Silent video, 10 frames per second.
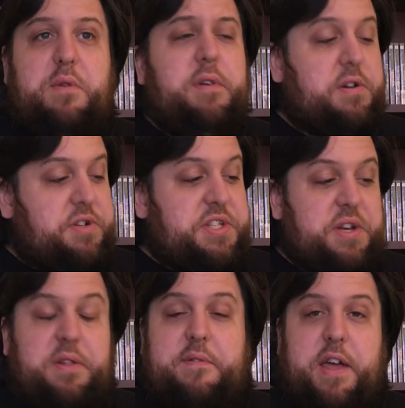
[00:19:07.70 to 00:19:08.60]
and Nova are
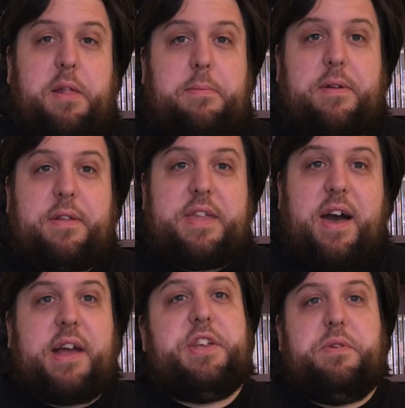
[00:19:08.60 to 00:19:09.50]
still available on
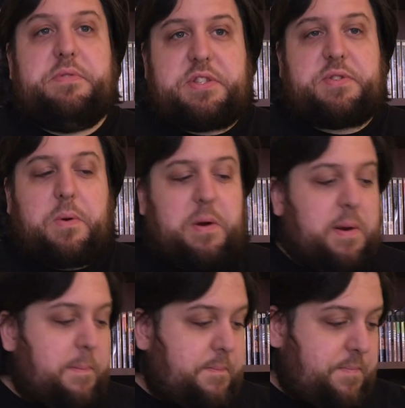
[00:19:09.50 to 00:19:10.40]
the iTunes
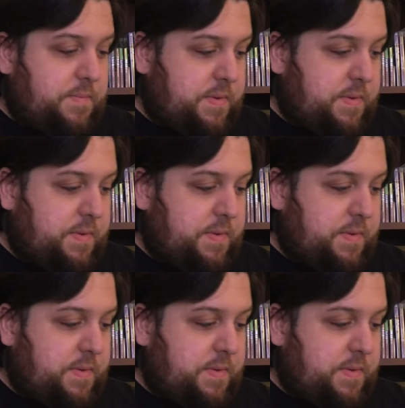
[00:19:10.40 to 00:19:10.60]
Store.